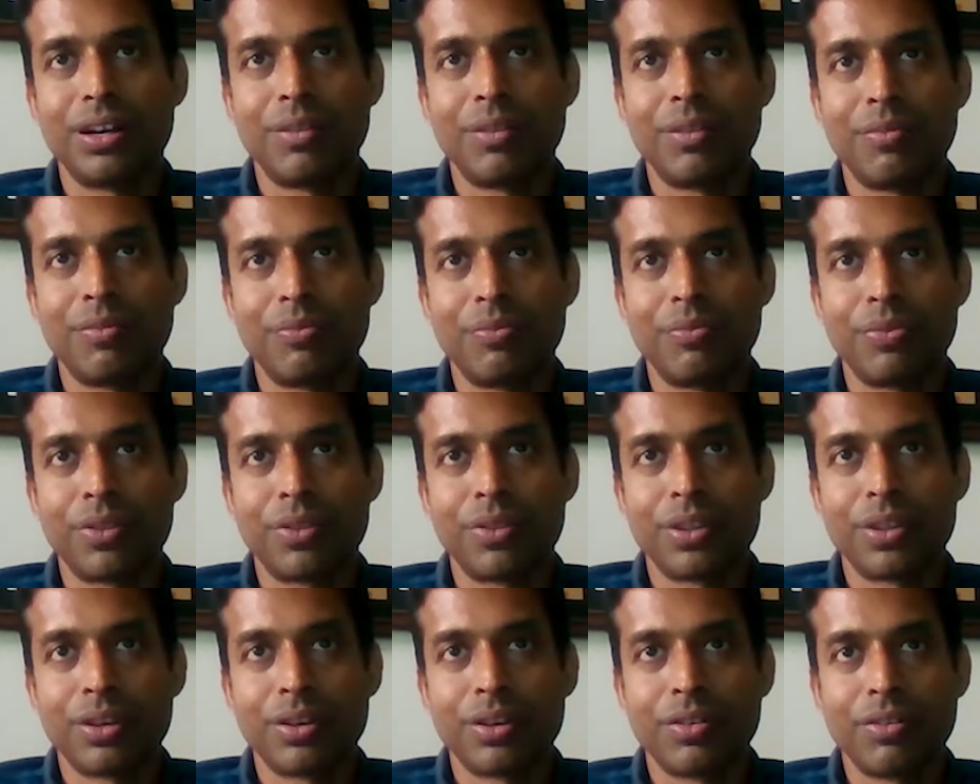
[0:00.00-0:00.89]

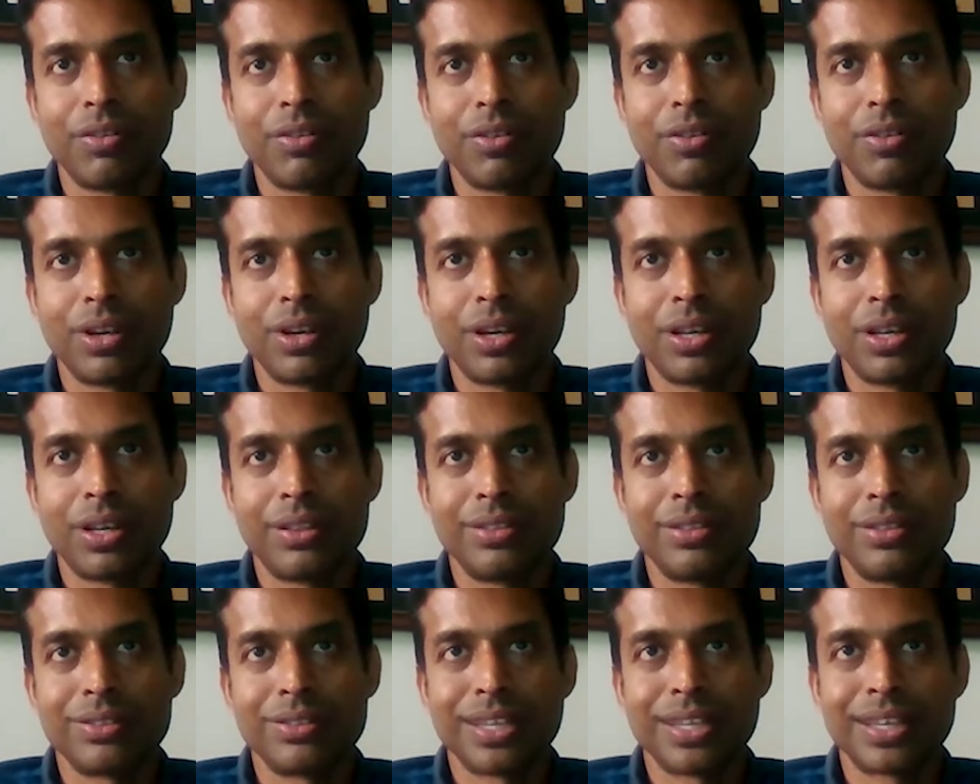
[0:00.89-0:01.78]

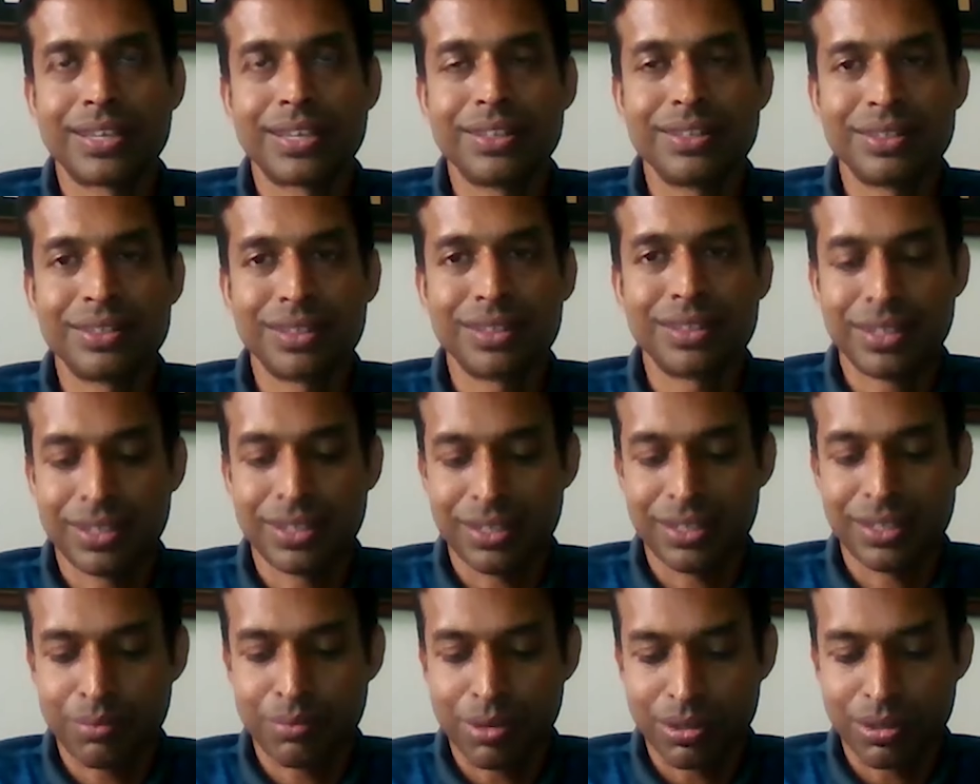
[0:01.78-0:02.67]
And the second
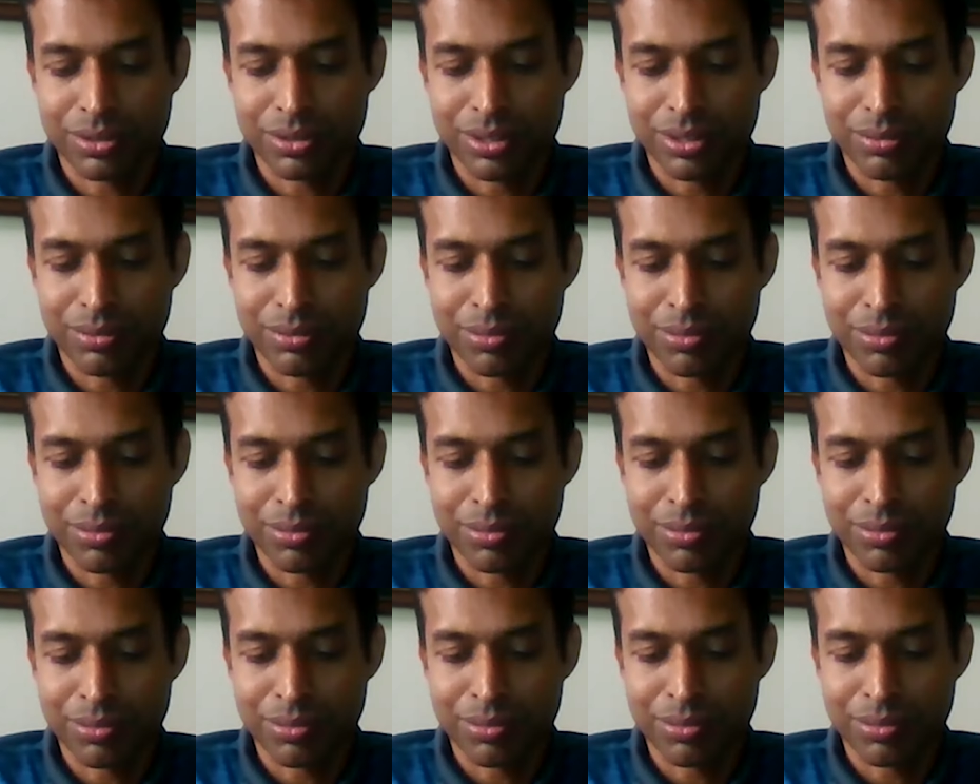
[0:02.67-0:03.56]
thing about
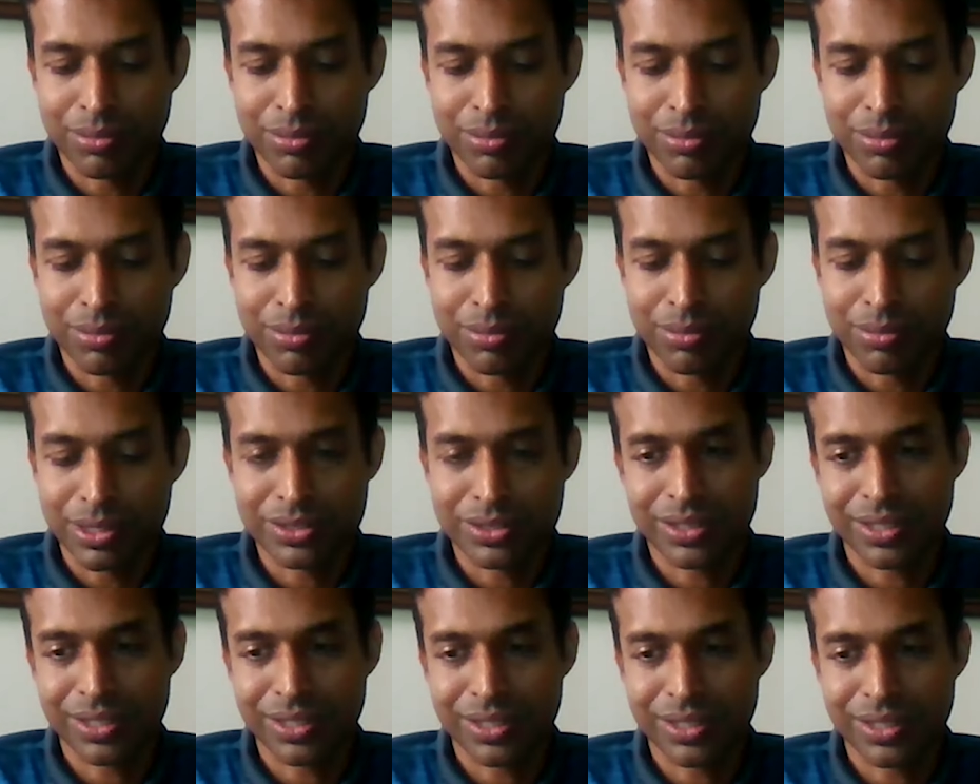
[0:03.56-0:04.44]
message, I think
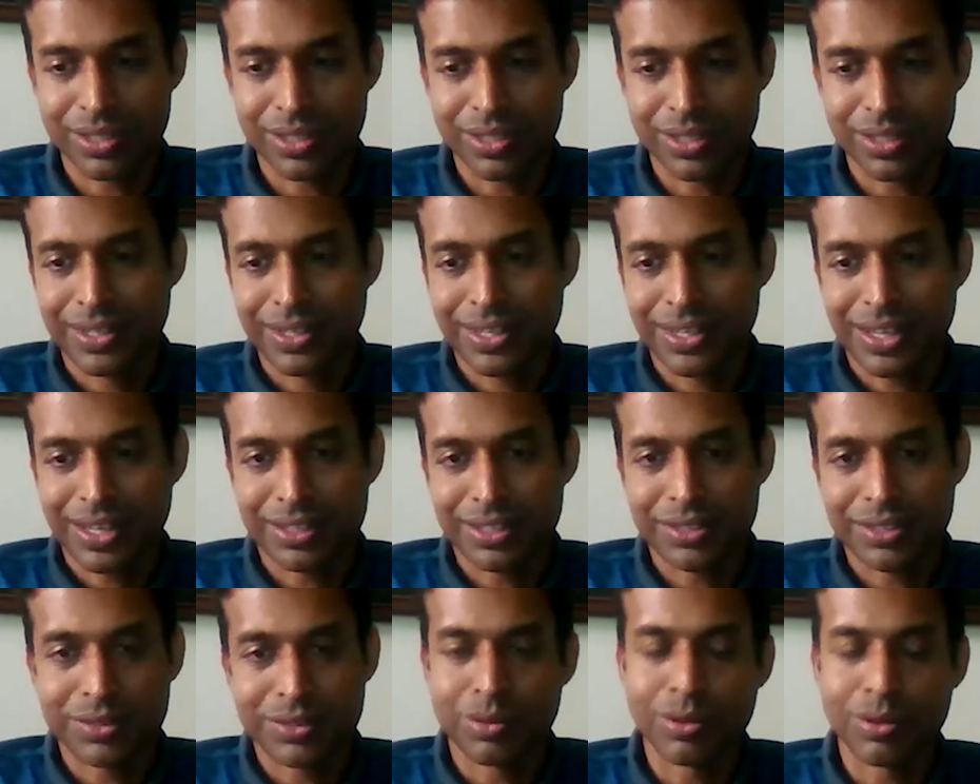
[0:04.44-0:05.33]

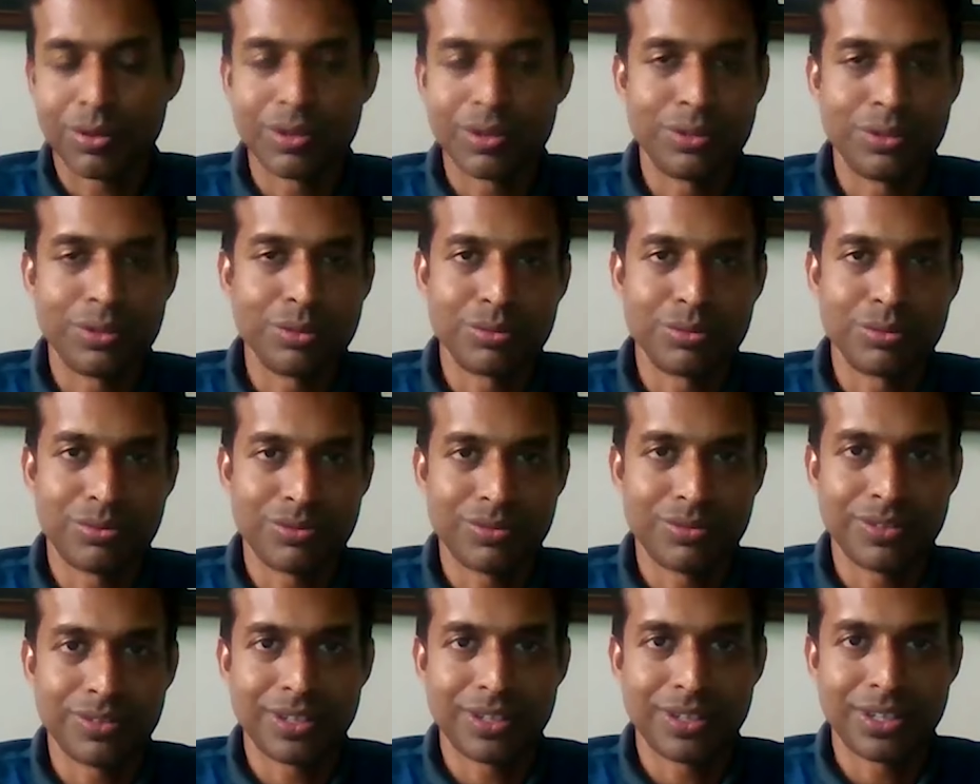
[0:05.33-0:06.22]
you all
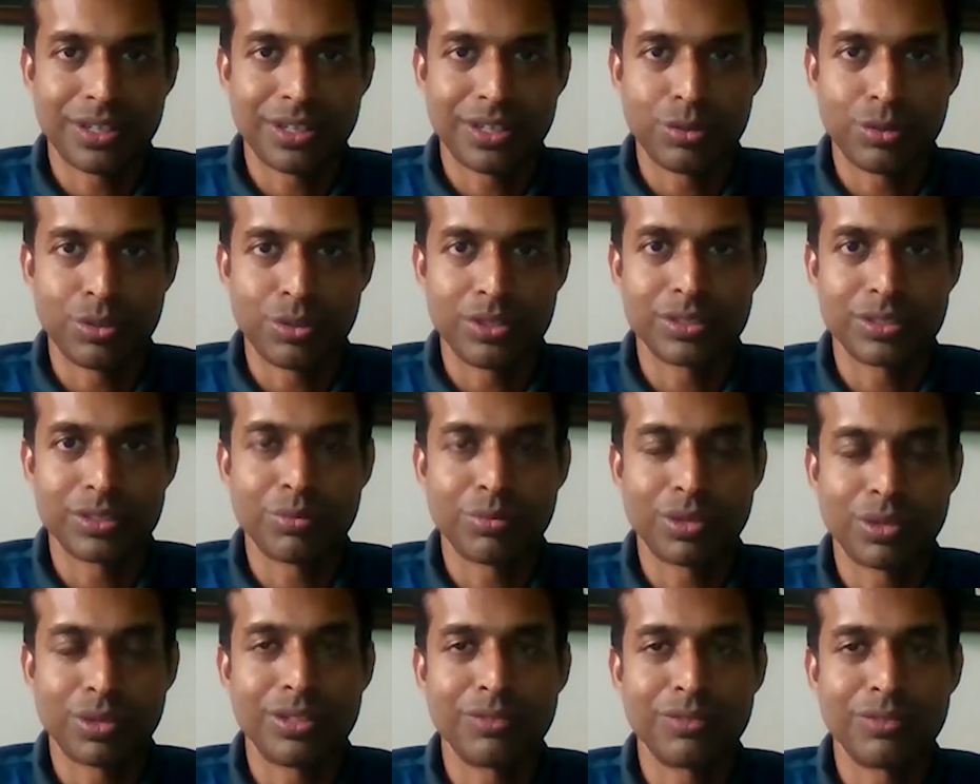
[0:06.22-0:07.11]
are doing
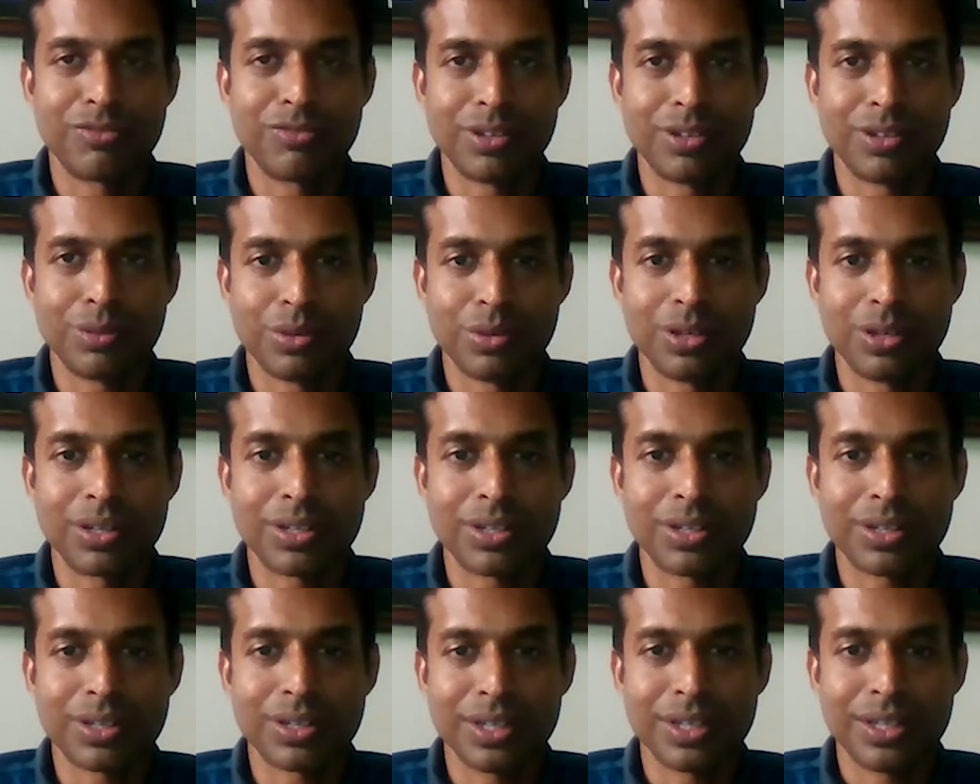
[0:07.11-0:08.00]
some wonderful
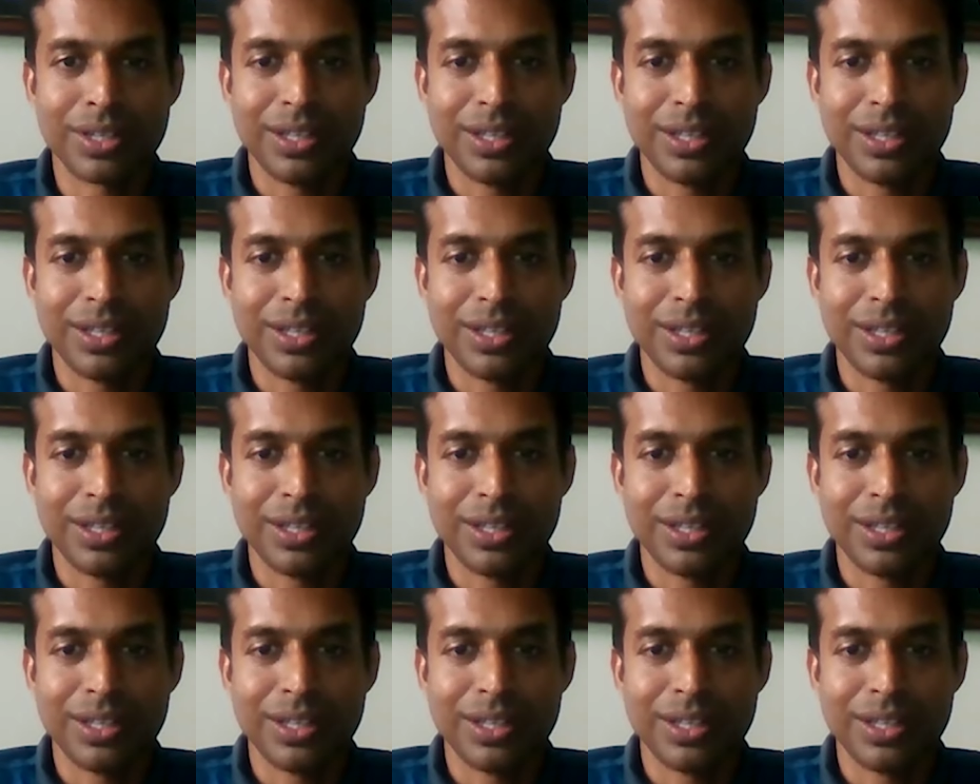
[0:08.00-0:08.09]
work.